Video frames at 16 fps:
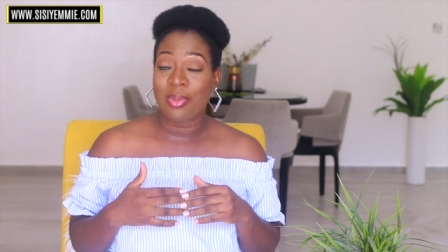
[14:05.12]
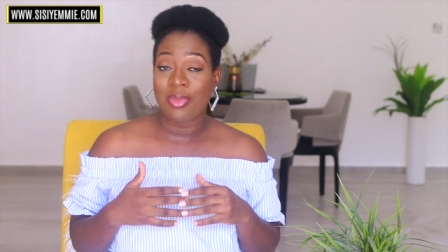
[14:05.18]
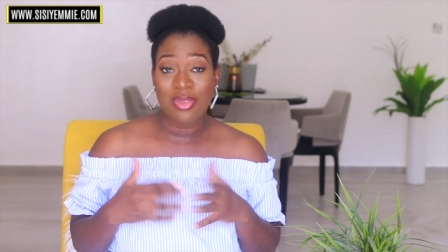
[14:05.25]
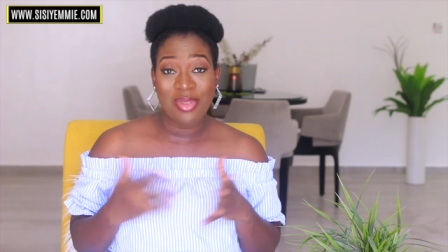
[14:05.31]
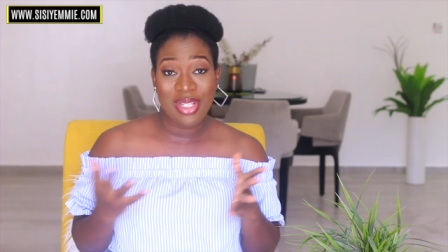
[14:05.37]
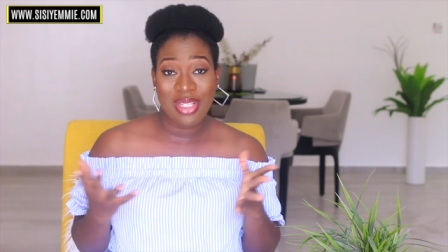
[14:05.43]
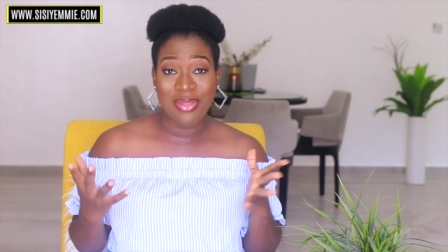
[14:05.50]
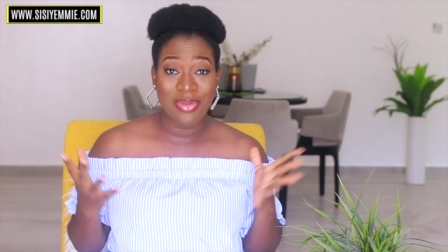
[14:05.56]

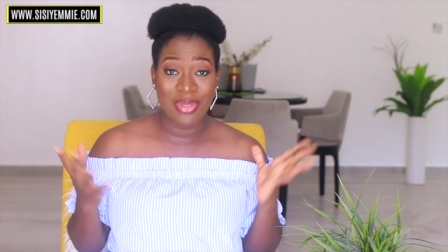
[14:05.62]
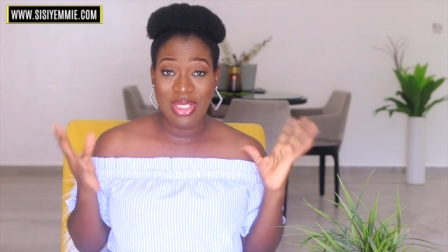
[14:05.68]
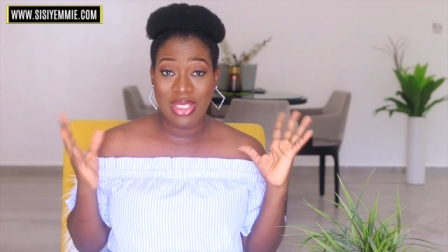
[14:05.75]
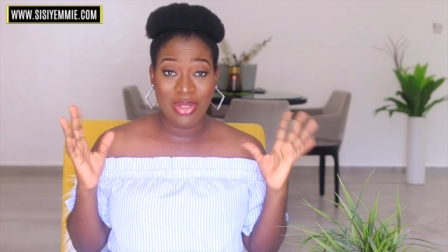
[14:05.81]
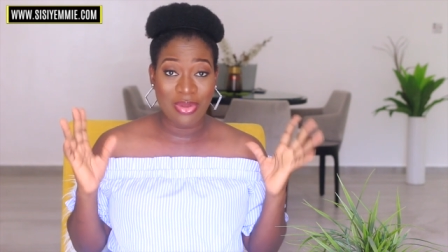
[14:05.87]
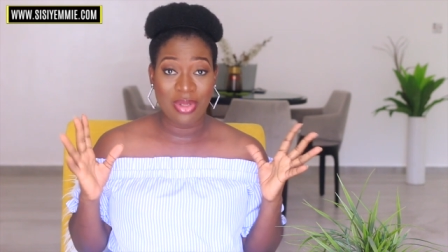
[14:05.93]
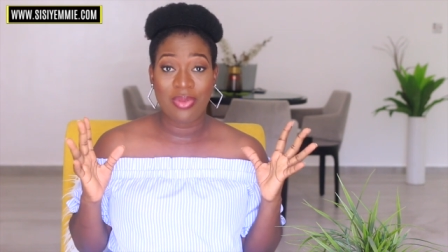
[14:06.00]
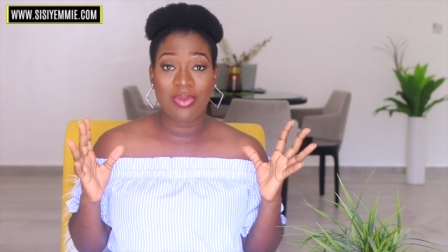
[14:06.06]
really, really
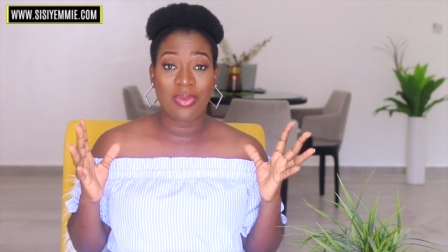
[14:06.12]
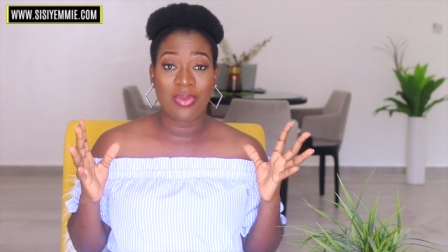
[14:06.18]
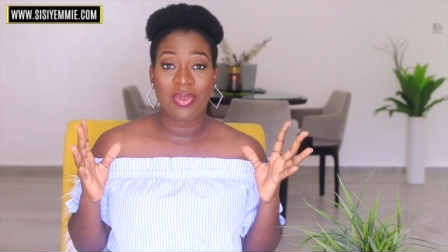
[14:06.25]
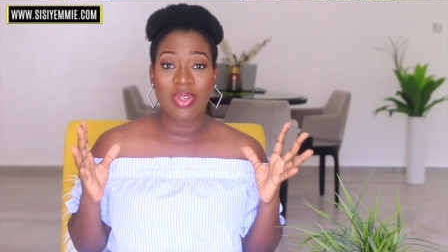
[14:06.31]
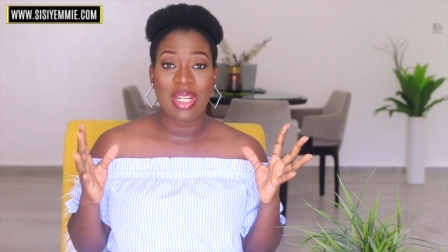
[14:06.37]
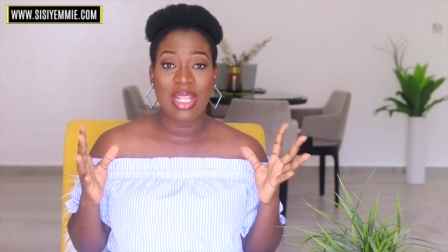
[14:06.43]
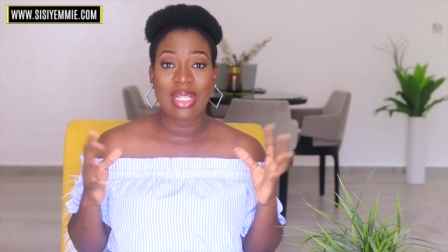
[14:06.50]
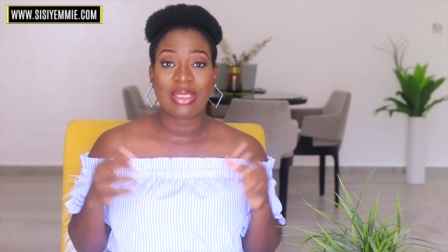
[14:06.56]
grateful
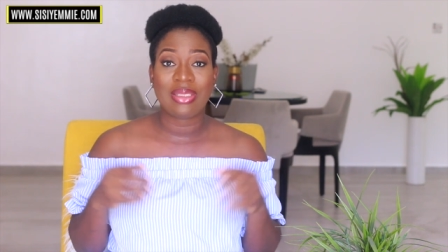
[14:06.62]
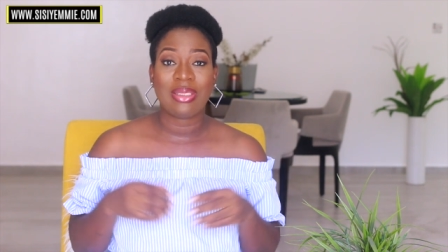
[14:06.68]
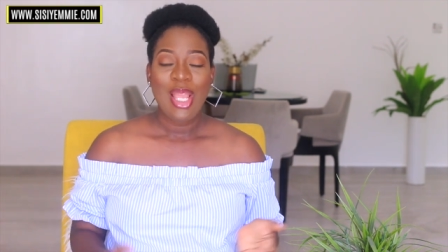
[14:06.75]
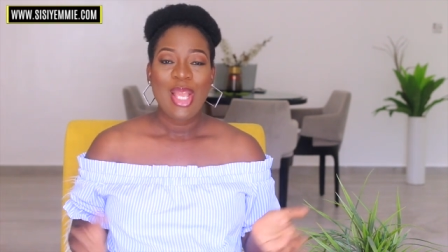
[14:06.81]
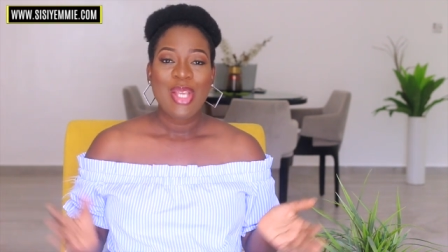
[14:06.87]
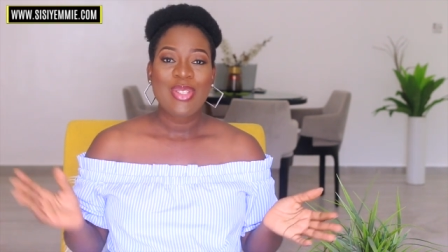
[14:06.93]
for that.